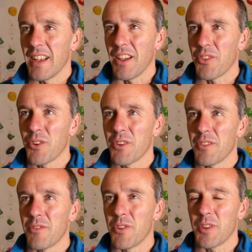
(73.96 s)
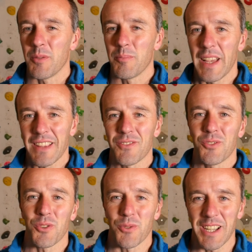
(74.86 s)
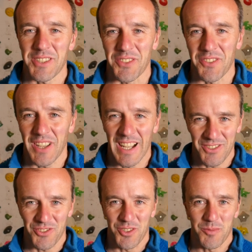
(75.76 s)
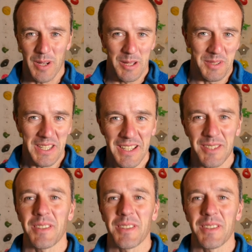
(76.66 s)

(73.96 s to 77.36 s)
I thought for the best two questions as judged by me,